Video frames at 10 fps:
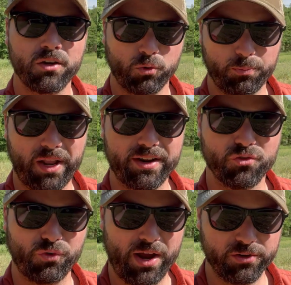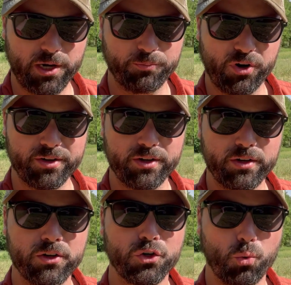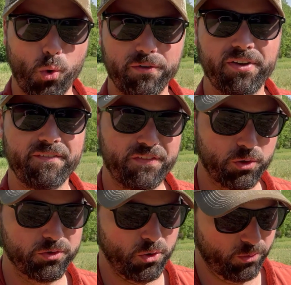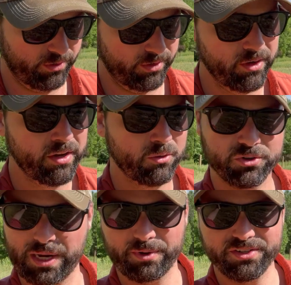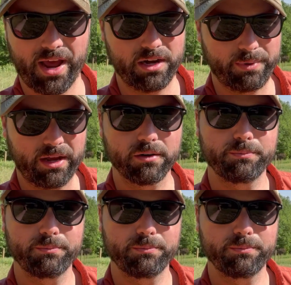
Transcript: we're planting Roundup Ready dwarf field corn, which I'm excited about.